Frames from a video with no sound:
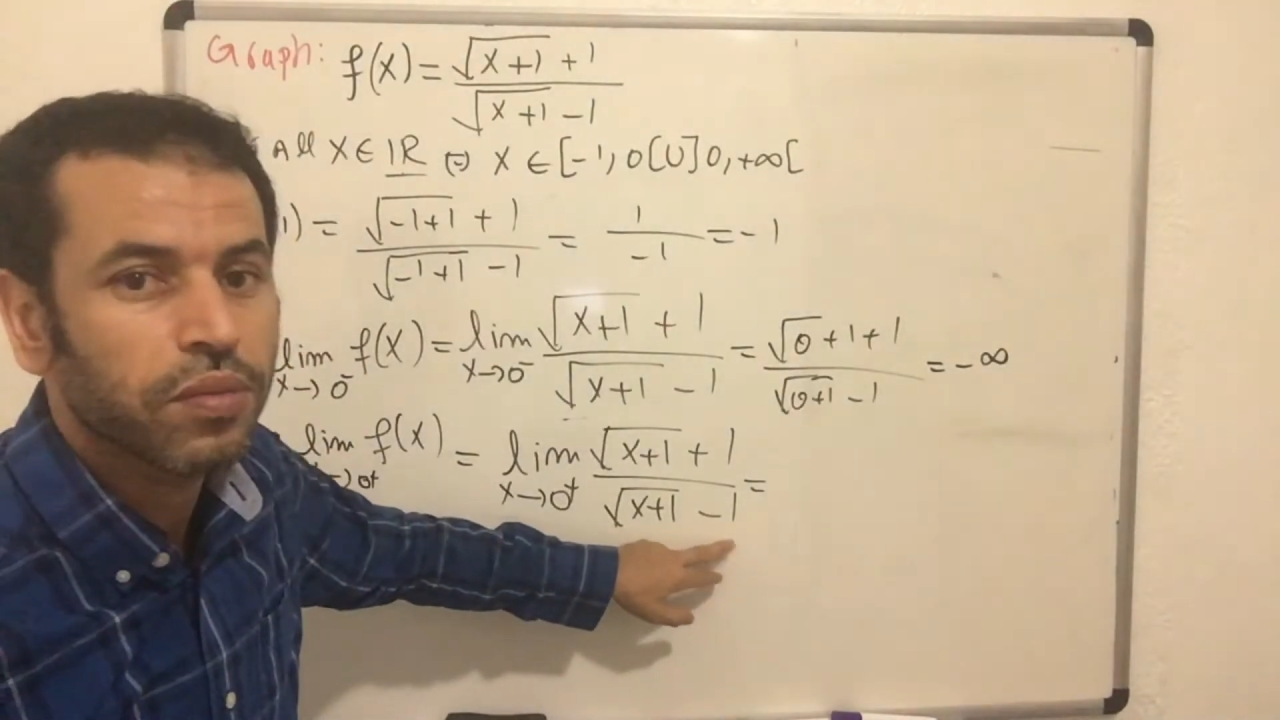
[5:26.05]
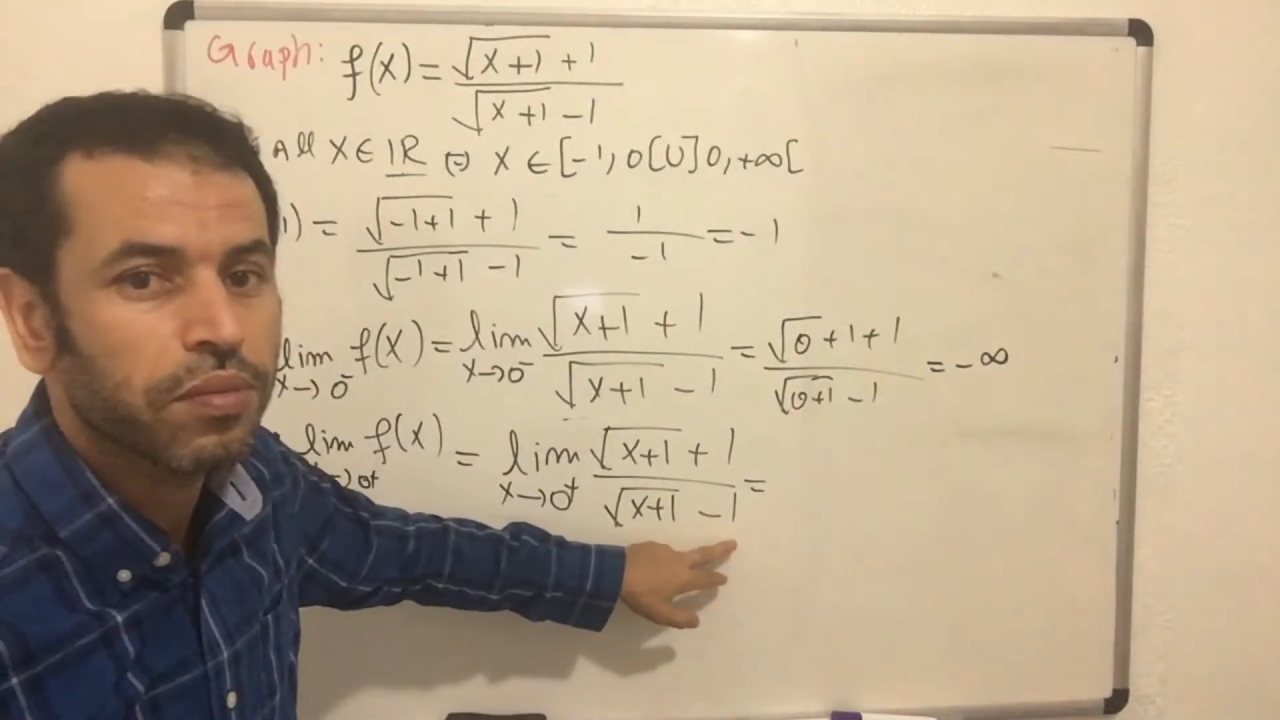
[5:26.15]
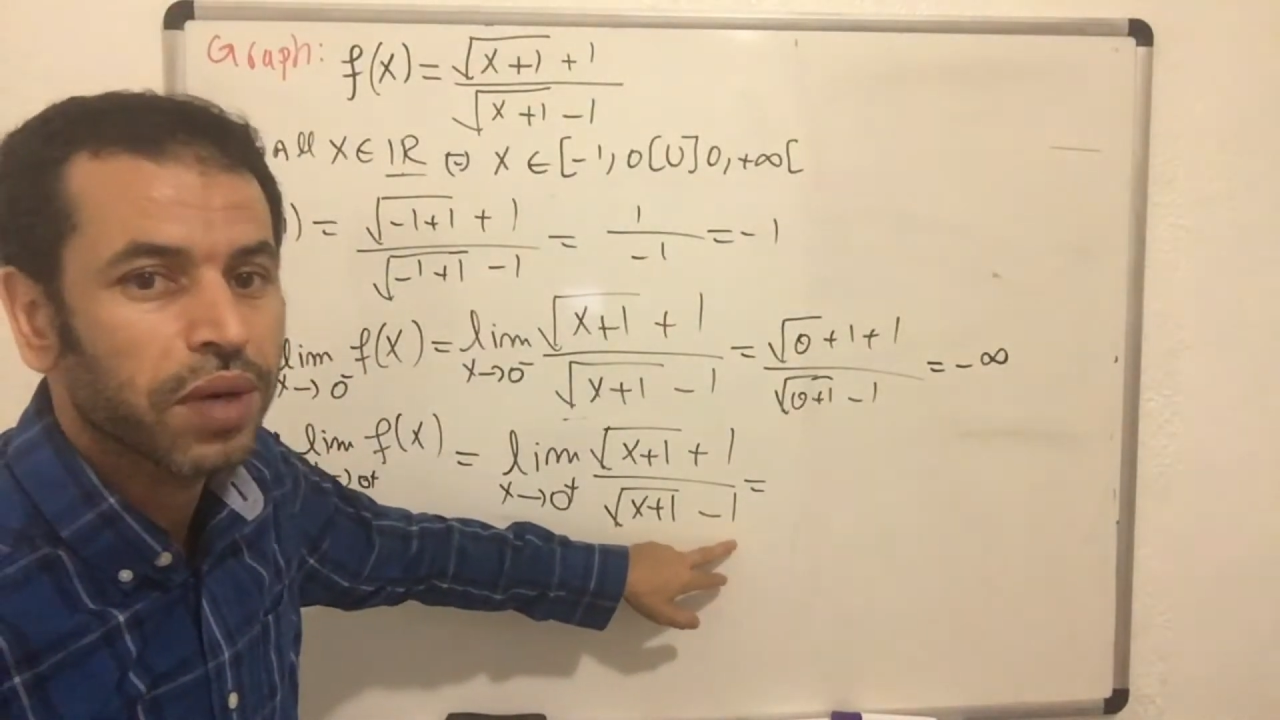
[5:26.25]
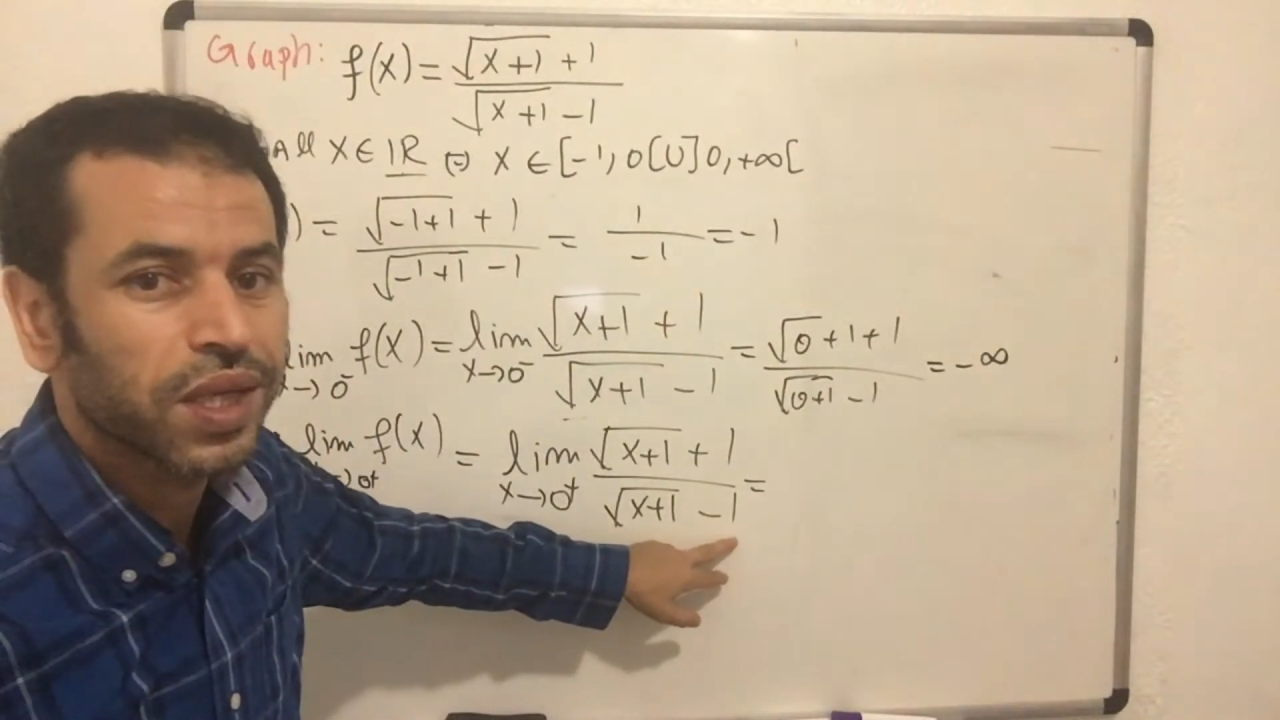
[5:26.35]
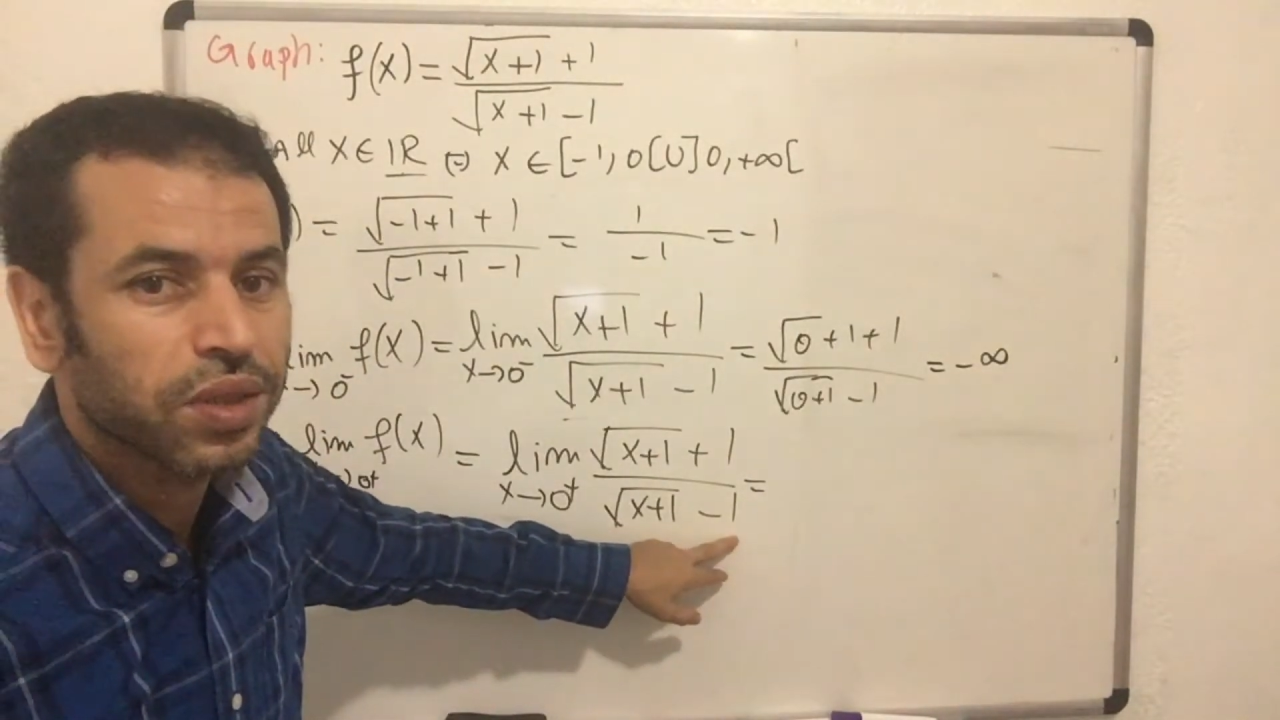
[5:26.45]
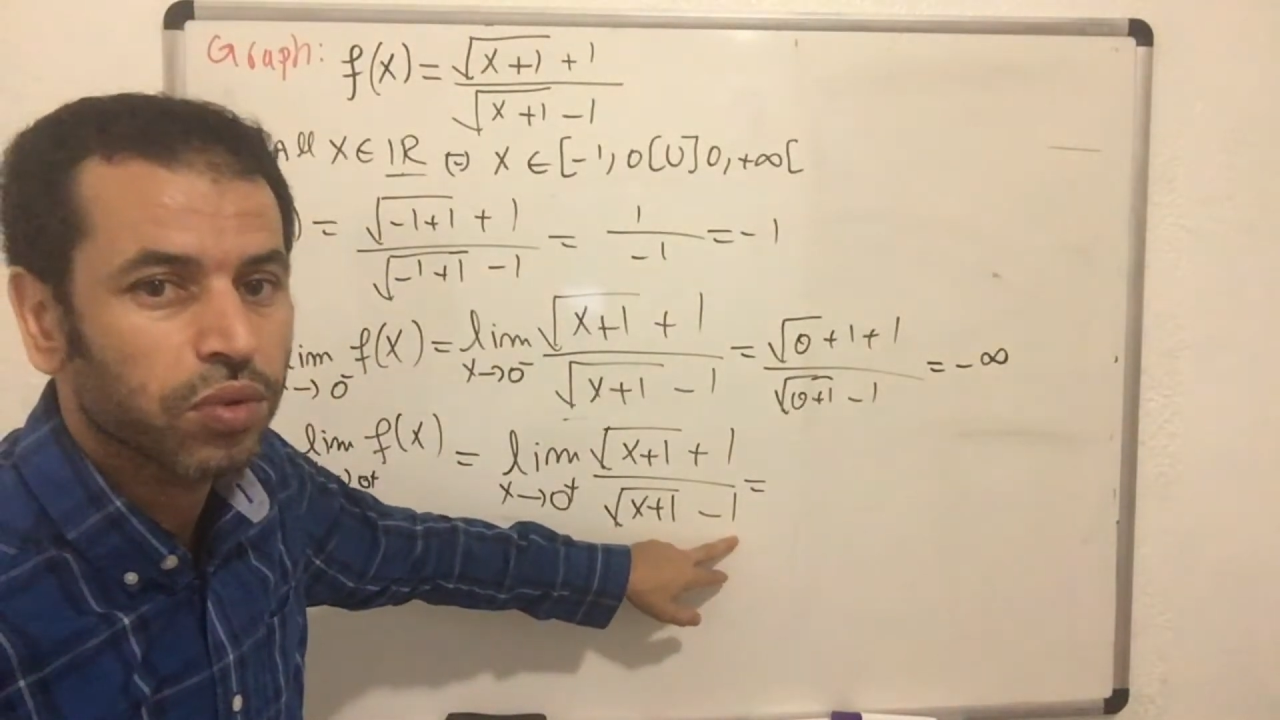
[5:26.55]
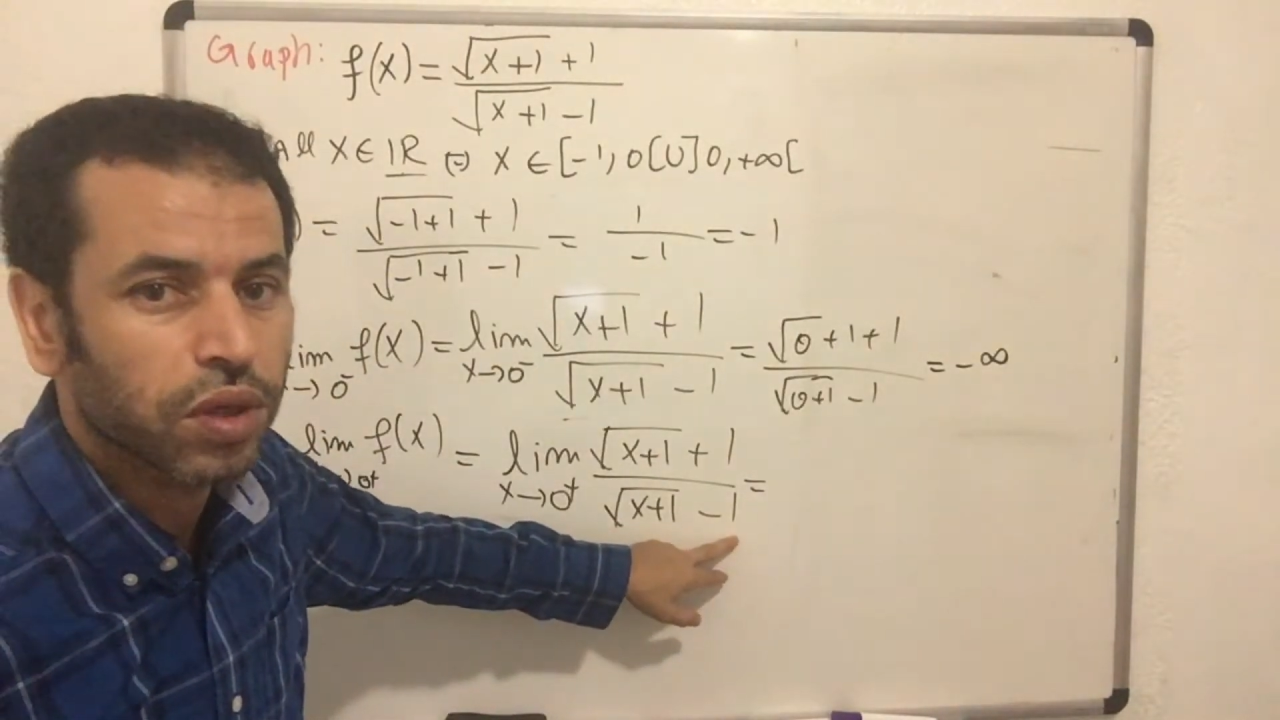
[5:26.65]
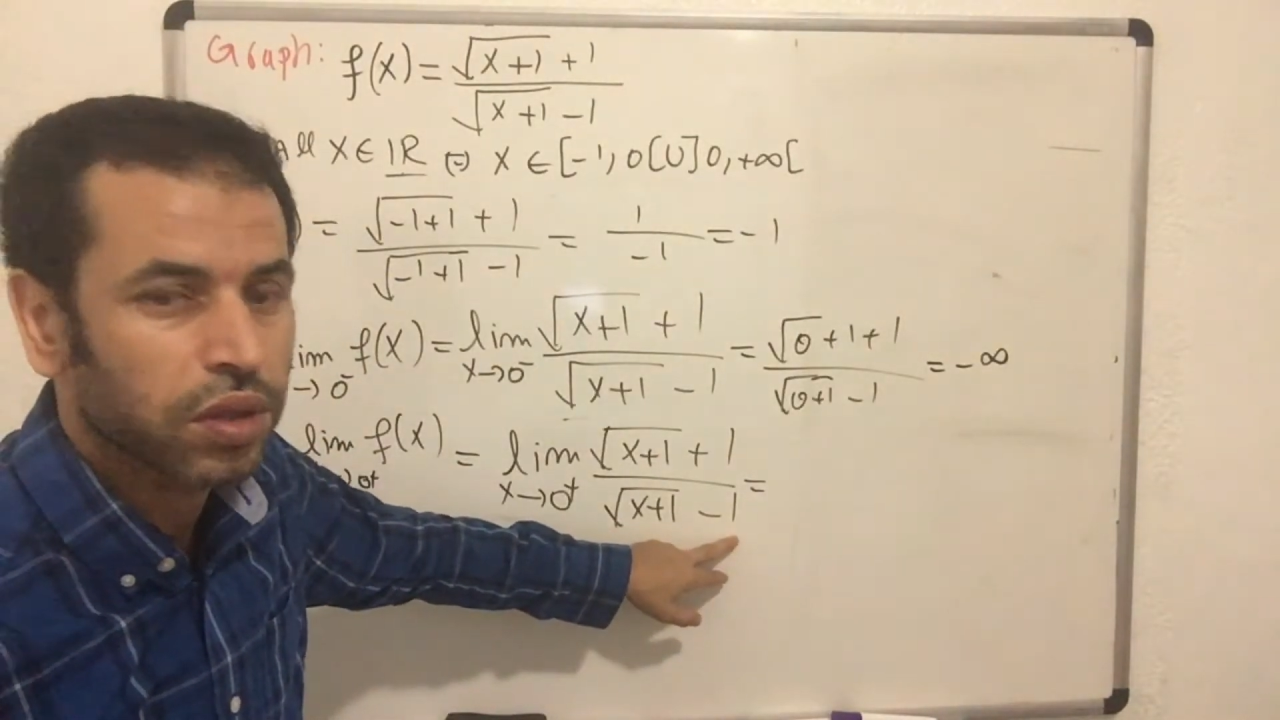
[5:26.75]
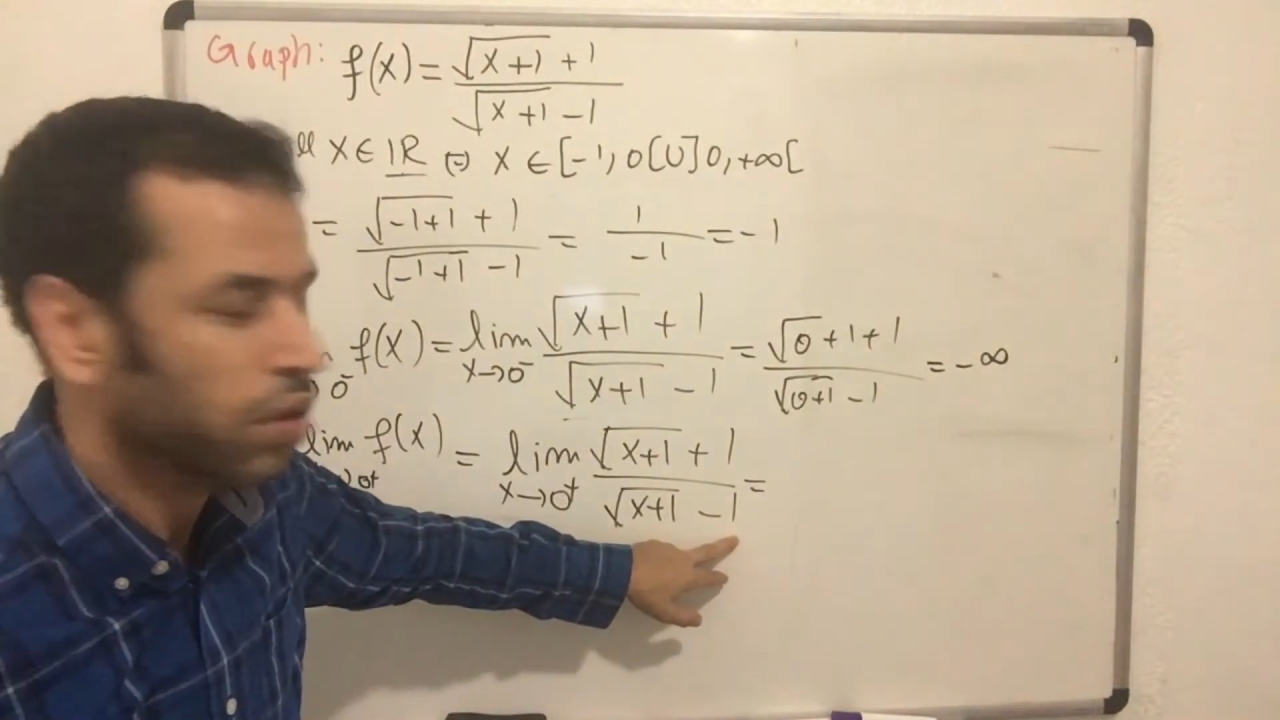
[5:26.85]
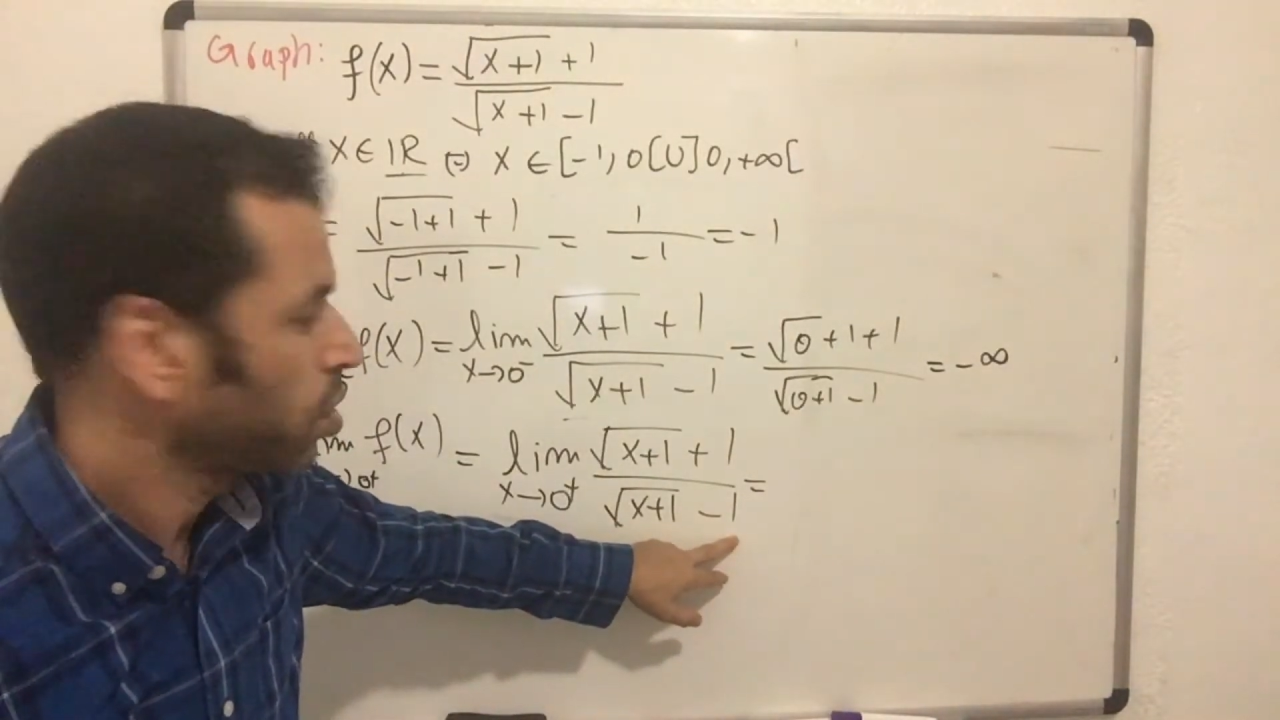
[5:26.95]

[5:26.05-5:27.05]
minus 1,